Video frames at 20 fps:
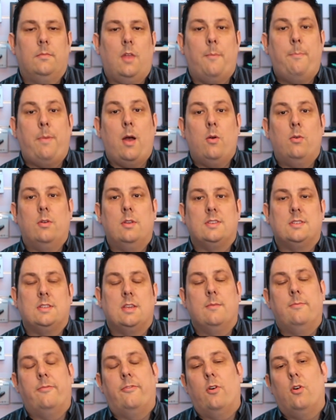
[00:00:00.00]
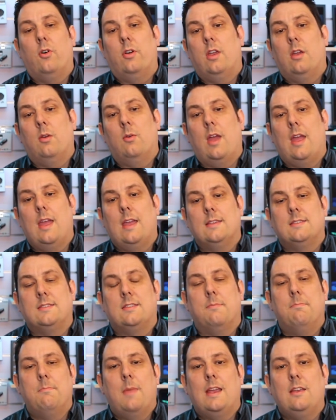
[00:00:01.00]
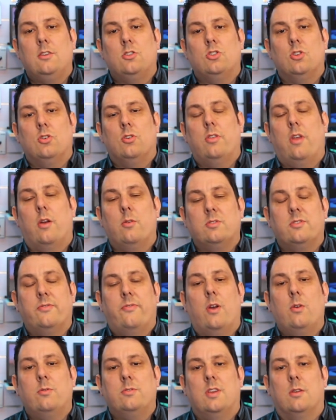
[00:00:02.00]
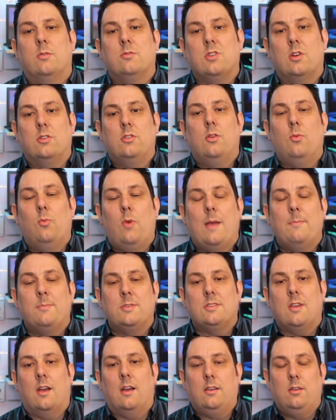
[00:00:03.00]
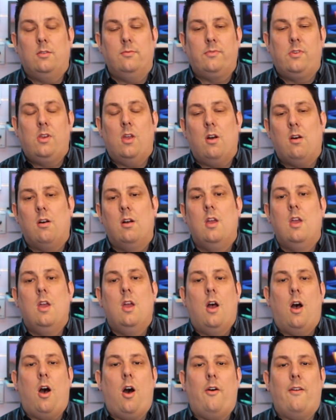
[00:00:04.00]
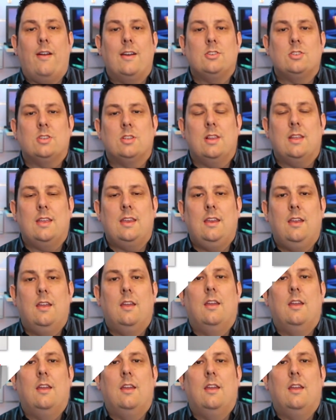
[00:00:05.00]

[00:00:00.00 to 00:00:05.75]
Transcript: A bonus tip for you is to make sure those photos on your website you've got are actually